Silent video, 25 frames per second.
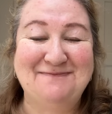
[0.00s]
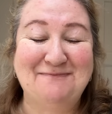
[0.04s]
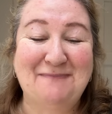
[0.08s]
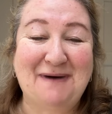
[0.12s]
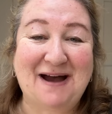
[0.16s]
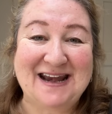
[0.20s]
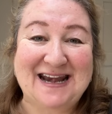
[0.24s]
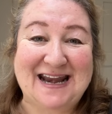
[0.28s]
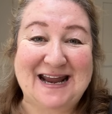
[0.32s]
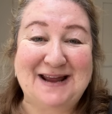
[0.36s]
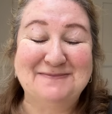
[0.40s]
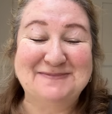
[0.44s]

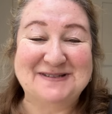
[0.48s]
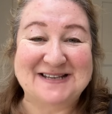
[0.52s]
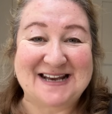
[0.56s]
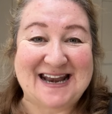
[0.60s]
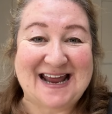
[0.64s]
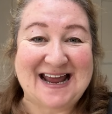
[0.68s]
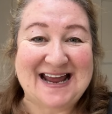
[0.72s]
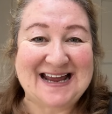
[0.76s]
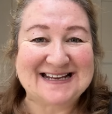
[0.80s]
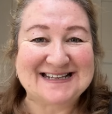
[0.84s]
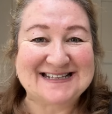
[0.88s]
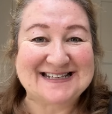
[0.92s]
My name's
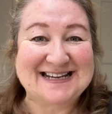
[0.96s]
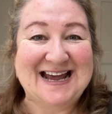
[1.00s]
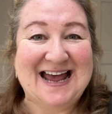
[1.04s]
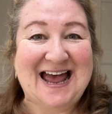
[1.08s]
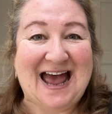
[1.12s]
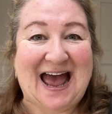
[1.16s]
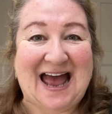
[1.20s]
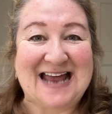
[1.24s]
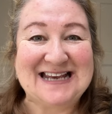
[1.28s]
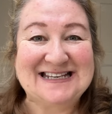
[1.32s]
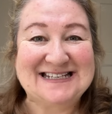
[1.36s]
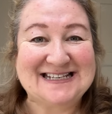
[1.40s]
Annette
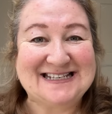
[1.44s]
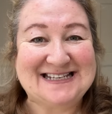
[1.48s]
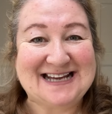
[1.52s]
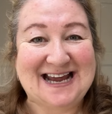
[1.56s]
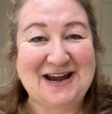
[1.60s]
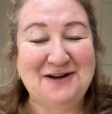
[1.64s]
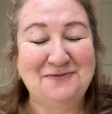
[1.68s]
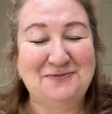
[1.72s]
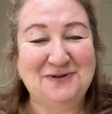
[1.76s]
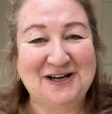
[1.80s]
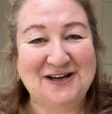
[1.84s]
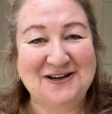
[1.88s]
and
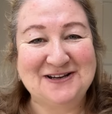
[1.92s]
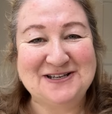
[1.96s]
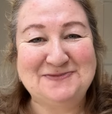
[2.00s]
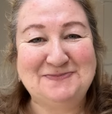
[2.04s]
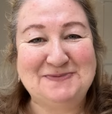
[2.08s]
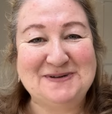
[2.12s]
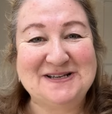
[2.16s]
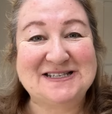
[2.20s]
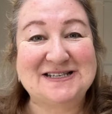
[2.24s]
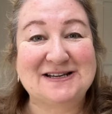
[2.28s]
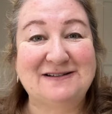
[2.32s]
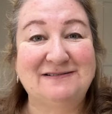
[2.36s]
today we're going to
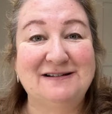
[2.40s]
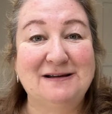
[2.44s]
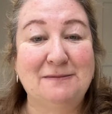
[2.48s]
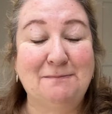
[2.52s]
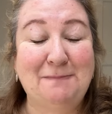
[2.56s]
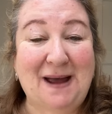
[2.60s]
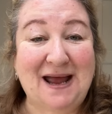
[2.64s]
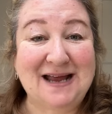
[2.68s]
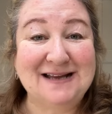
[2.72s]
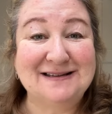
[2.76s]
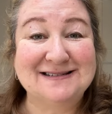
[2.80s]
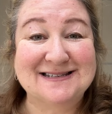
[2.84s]
be sowing
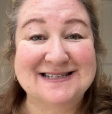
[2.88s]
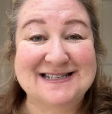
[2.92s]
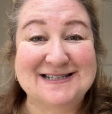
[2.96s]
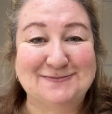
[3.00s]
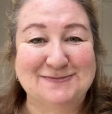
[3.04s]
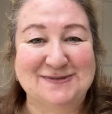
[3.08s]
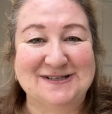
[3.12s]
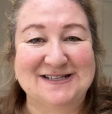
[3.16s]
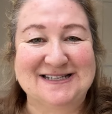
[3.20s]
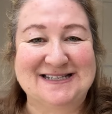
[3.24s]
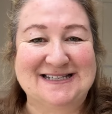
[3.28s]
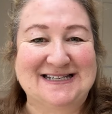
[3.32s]

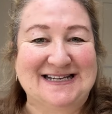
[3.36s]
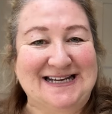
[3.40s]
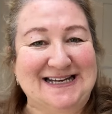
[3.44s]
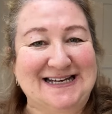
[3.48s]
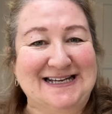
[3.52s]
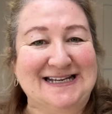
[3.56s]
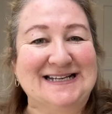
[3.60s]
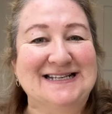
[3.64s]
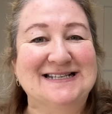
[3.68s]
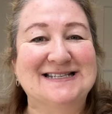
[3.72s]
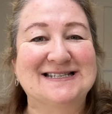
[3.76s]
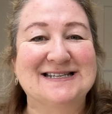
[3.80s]
Penstemon
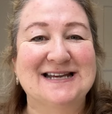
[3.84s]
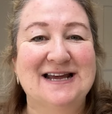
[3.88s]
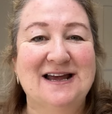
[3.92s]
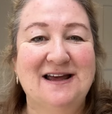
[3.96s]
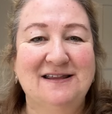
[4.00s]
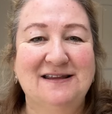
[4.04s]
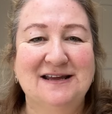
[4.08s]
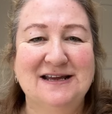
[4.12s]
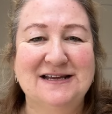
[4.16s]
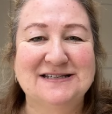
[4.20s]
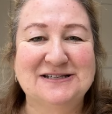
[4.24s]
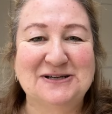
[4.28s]
seeds.
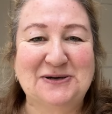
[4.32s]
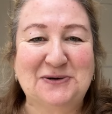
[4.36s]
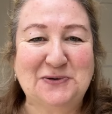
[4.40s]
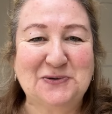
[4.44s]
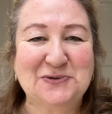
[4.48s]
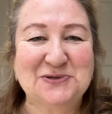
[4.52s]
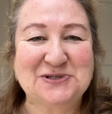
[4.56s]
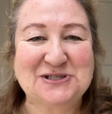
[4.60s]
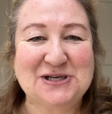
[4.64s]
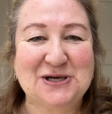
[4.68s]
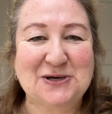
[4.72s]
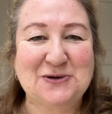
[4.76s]
These are
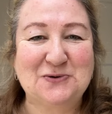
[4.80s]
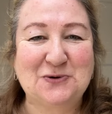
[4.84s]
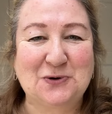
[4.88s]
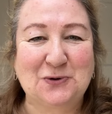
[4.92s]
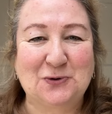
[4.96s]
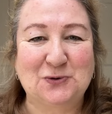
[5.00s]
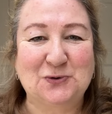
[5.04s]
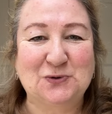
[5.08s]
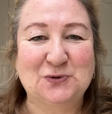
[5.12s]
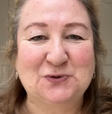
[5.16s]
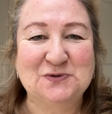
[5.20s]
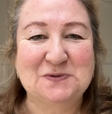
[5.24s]
also
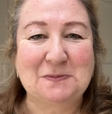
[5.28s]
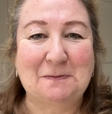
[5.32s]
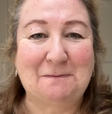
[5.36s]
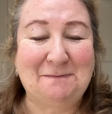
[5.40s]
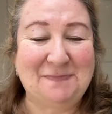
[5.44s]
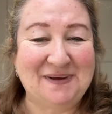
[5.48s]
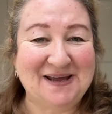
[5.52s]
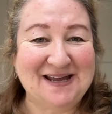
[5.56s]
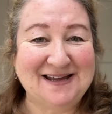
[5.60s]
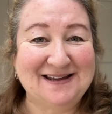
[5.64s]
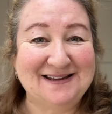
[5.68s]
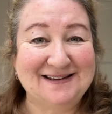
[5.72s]
called
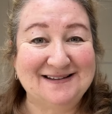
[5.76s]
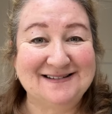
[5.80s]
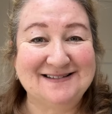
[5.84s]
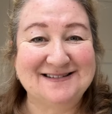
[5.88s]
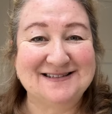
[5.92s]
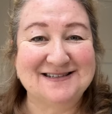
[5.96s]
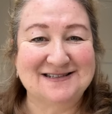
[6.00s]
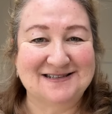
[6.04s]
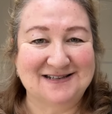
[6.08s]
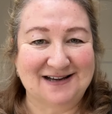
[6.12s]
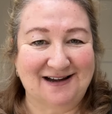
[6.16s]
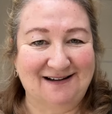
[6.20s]

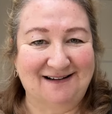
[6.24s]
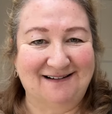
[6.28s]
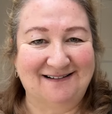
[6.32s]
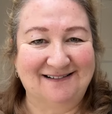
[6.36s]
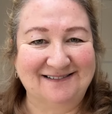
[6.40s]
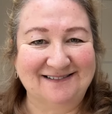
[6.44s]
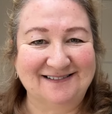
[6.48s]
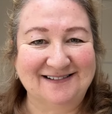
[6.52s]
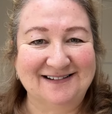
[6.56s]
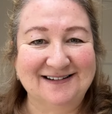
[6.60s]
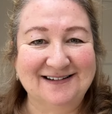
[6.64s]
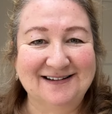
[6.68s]

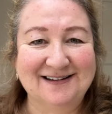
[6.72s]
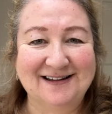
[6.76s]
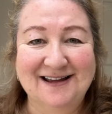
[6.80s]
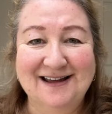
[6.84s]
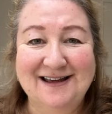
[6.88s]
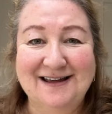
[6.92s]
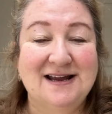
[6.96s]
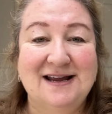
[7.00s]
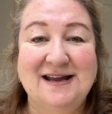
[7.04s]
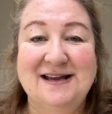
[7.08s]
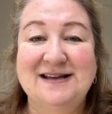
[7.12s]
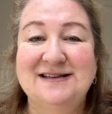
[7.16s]
Beardtongue.
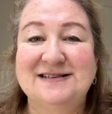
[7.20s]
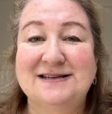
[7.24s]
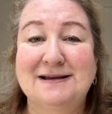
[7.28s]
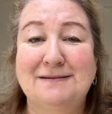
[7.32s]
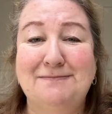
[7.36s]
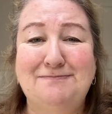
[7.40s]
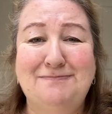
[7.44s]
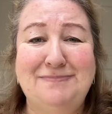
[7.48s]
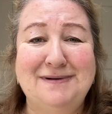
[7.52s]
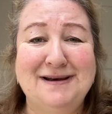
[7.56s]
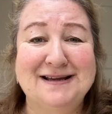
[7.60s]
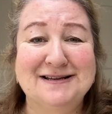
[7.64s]
It's
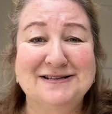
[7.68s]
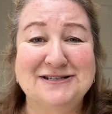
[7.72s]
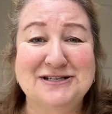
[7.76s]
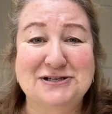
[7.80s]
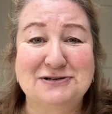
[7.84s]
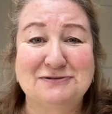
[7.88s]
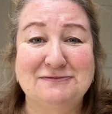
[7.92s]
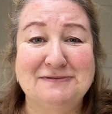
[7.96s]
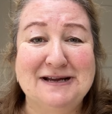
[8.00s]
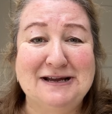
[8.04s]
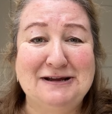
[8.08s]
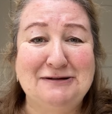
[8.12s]
a
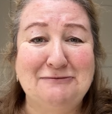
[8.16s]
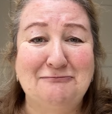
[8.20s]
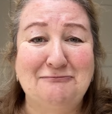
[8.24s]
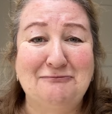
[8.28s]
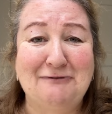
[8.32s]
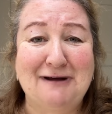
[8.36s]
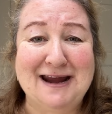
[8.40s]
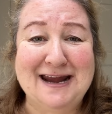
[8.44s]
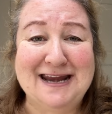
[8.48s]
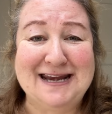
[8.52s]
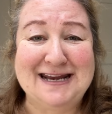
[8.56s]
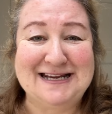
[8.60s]
blustery,
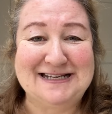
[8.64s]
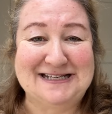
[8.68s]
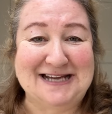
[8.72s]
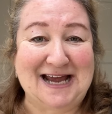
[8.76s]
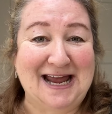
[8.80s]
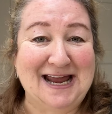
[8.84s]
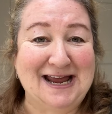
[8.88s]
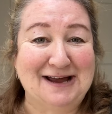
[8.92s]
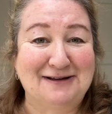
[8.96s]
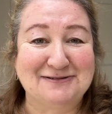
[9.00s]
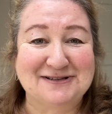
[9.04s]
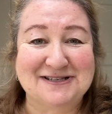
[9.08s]
rainy
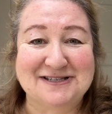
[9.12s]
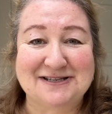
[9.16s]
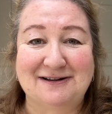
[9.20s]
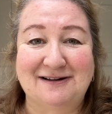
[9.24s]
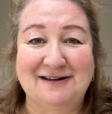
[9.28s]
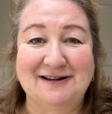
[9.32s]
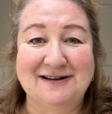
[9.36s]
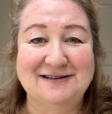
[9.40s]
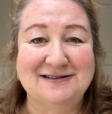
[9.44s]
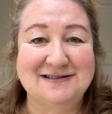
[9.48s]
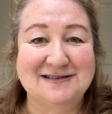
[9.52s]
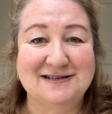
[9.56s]
day
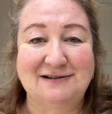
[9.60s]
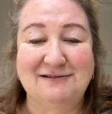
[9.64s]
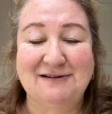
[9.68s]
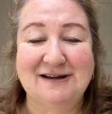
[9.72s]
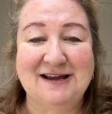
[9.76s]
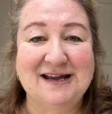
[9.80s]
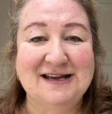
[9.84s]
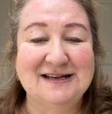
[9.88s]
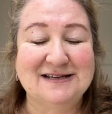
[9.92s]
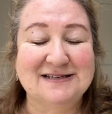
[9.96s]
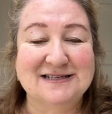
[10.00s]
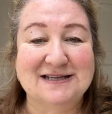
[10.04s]
outside, so
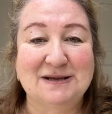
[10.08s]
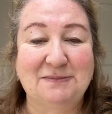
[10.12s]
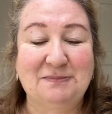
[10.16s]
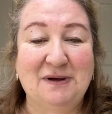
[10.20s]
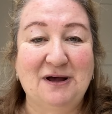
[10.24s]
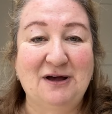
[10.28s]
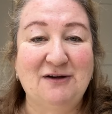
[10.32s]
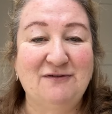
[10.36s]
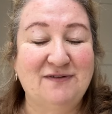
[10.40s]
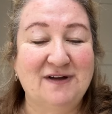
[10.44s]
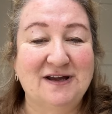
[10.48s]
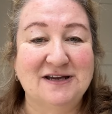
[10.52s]
it's the
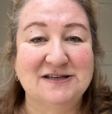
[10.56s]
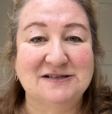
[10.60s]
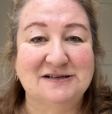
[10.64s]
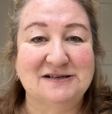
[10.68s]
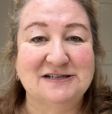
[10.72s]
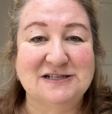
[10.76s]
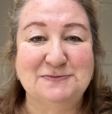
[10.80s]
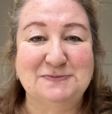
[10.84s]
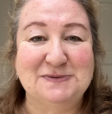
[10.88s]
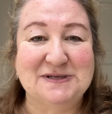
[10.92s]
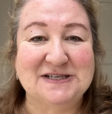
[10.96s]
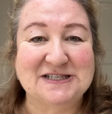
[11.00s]
perfect
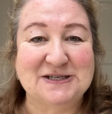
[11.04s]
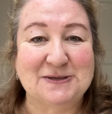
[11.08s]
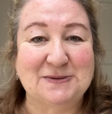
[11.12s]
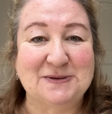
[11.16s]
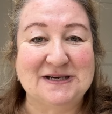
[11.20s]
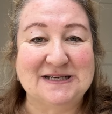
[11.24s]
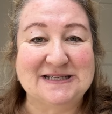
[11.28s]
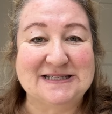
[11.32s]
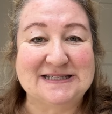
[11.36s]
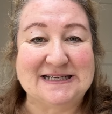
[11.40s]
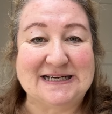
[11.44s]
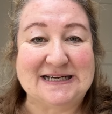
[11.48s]
time to be
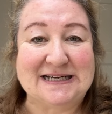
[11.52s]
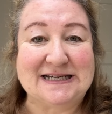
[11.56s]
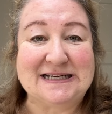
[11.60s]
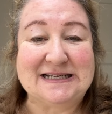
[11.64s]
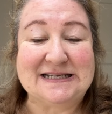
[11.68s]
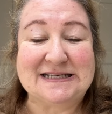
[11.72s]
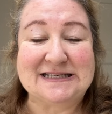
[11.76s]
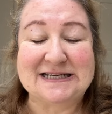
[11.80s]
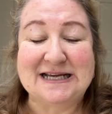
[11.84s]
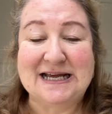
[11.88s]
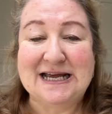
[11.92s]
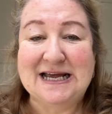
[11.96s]
sowing
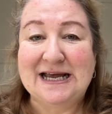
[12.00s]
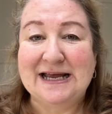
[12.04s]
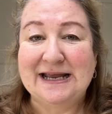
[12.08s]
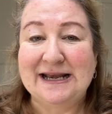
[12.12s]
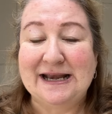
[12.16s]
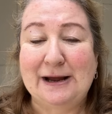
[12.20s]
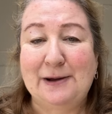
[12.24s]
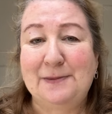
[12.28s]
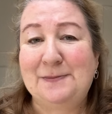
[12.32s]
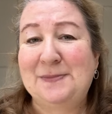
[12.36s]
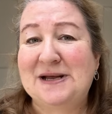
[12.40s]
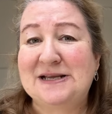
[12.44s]
seeds.
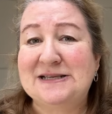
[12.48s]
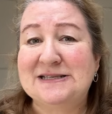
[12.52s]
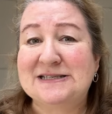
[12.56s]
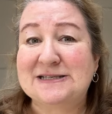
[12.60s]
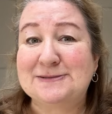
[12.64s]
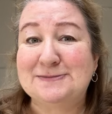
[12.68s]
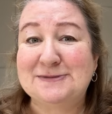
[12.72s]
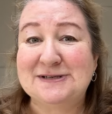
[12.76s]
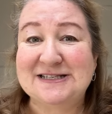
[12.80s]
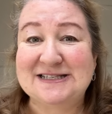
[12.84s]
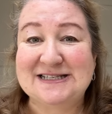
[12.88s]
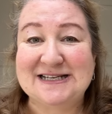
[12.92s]
Now,
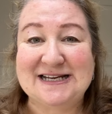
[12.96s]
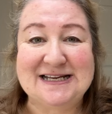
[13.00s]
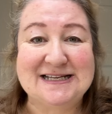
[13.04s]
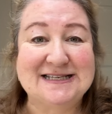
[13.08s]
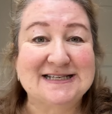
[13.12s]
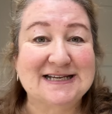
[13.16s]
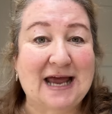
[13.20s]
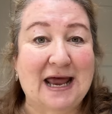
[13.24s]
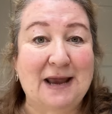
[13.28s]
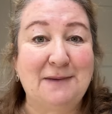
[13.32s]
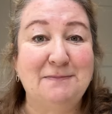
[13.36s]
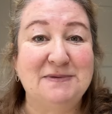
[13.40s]
Penstemon seeds
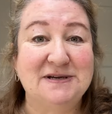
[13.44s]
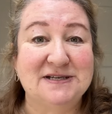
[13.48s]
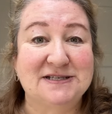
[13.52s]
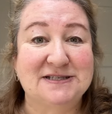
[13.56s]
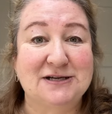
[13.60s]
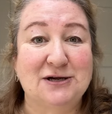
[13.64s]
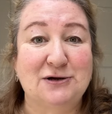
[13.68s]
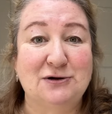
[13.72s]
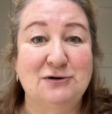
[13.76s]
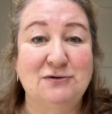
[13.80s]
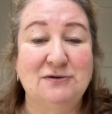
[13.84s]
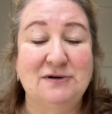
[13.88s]
can be
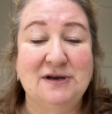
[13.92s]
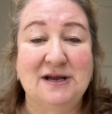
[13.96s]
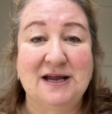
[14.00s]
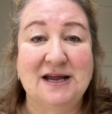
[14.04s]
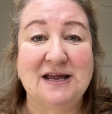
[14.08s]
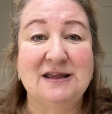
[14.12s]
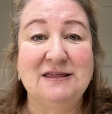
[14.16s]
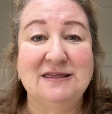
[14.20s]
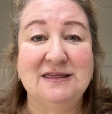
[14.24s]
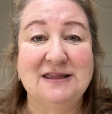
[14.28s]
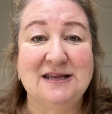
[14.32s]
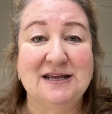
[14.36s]
sown
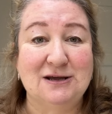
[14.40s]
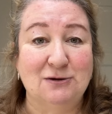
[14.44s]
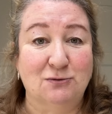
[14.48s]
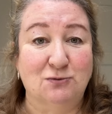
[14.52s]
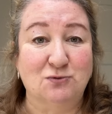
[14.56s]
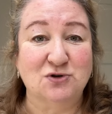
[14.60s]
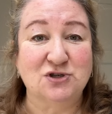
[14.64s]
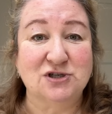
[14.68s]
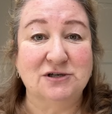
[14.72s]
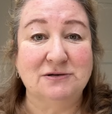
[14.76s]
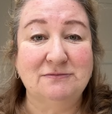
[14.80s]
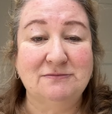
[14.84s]
in the
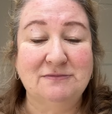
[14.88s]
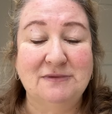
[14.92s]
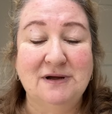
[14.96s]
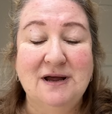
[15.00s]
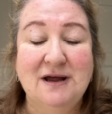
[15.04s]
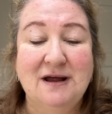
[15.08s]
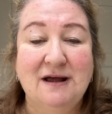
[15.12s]
autumn.